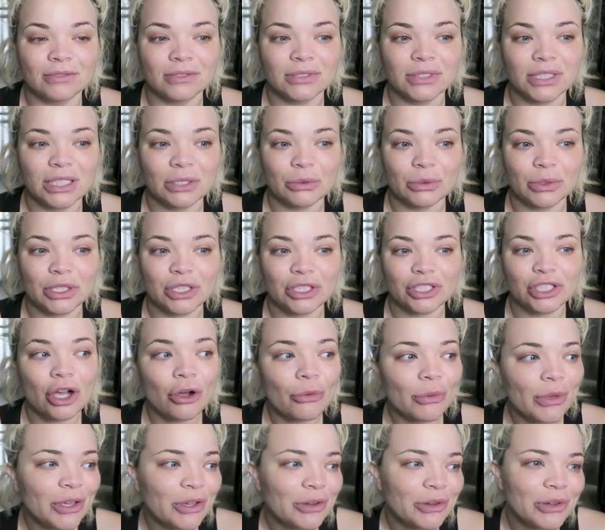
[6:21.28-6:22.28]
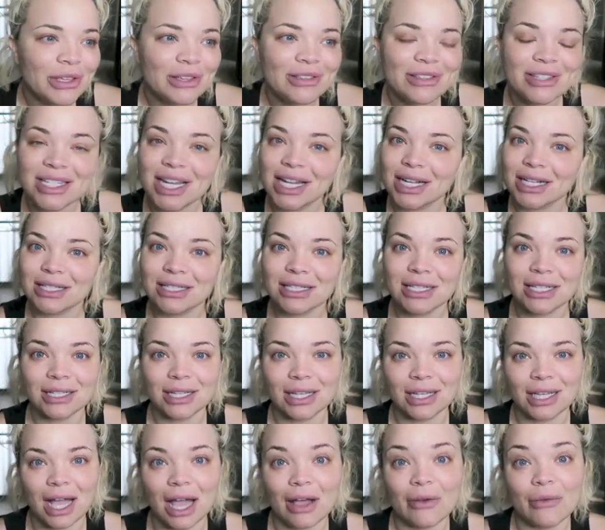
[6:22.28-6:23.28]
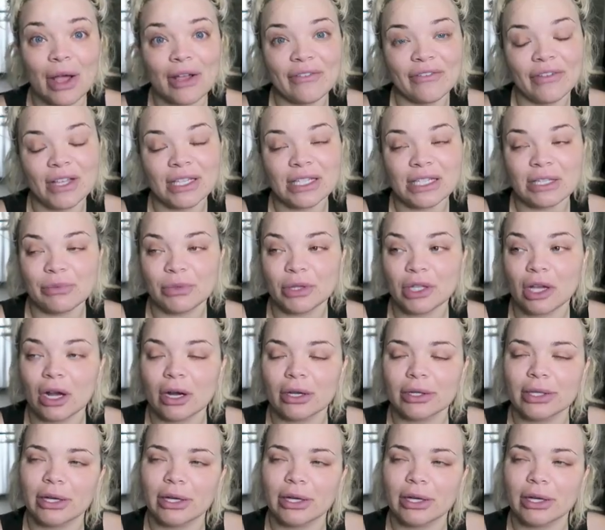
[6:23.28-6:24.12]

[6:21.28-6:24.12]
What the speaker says: he wouldn't show me who he was texting. Like I fell asleep in the car,